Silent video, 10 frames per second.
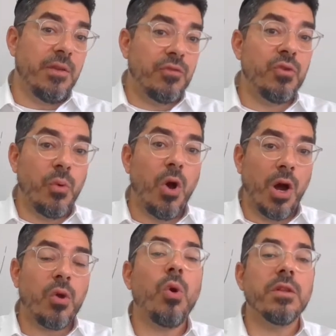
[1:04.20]
if you
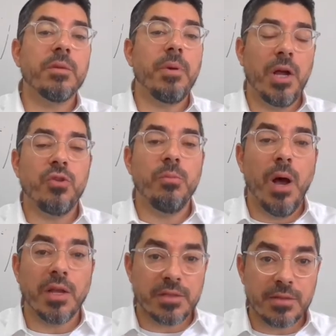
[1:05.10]
are called upon, you
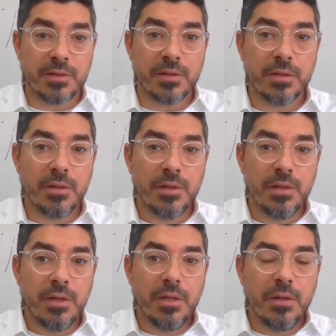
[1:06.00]
must.
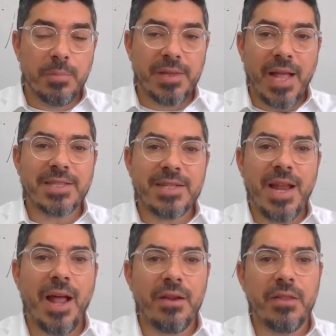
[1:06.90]
But that's
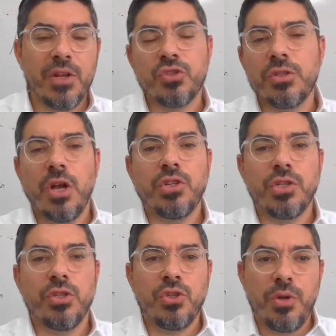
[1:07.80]
not the introduction
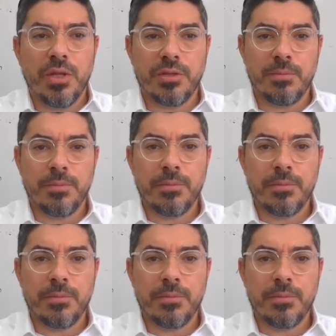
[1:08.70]
to Judaism.